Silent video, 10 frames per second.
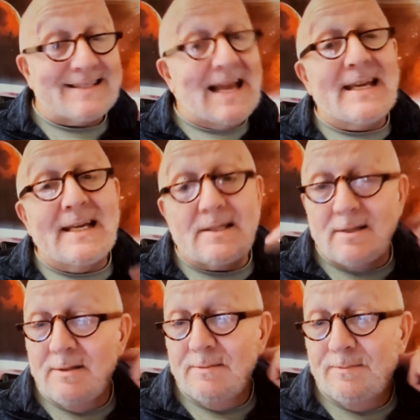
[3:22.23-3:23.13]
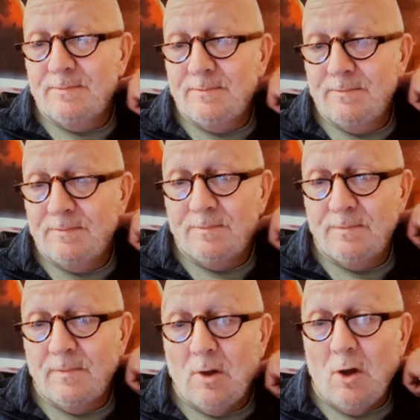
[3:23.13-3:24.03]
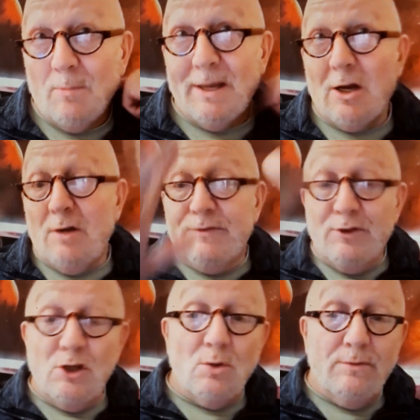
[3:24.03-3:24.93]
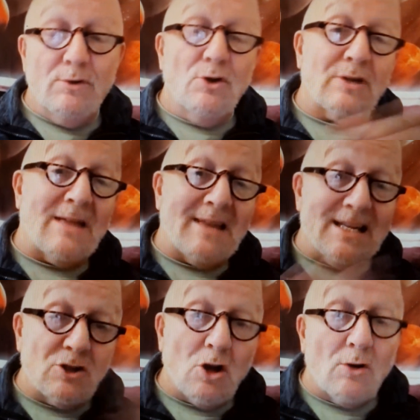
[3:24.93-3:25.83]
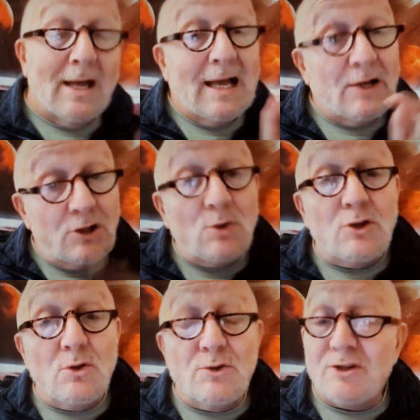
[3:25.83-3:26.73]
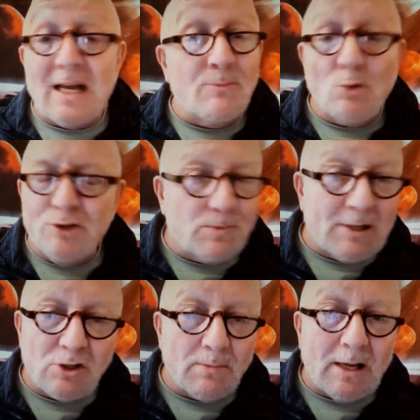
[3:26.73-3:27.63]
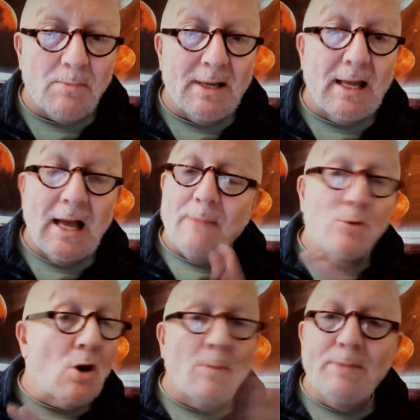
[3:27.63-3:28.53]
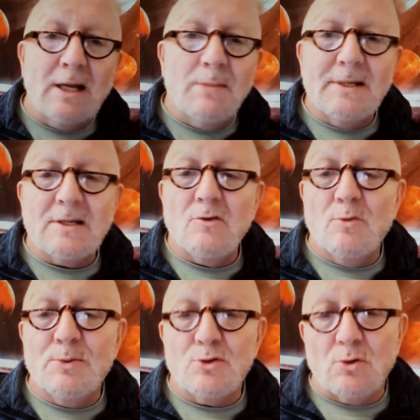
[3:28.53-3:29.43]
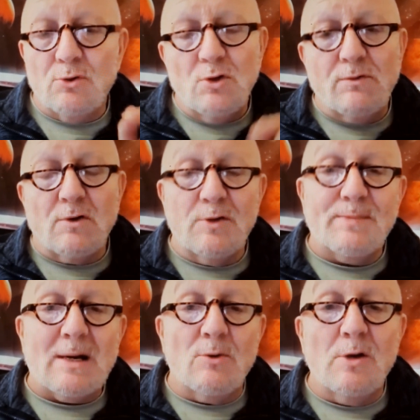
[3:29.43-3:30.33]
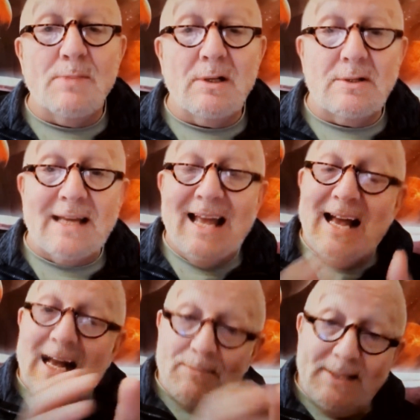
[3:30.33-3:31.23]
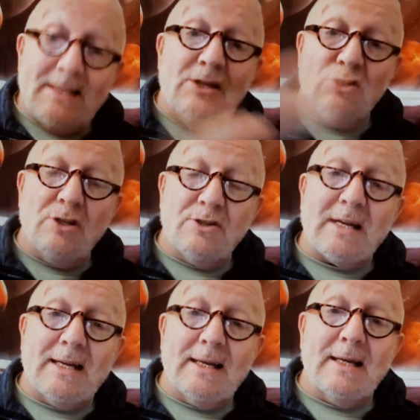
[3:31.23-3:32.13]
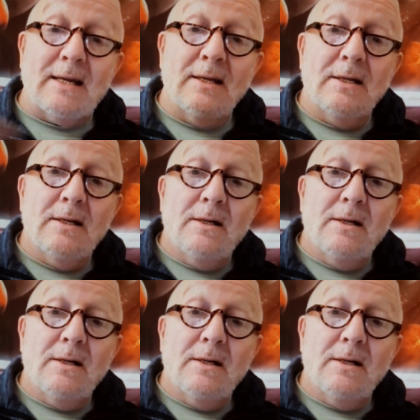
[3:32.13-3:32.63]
I say it on behalf of the universe and then it's gone. And you can do the same. Nothing special about me. Not bigging myself up at all. You've got this power and ability. I'll be teaching psychic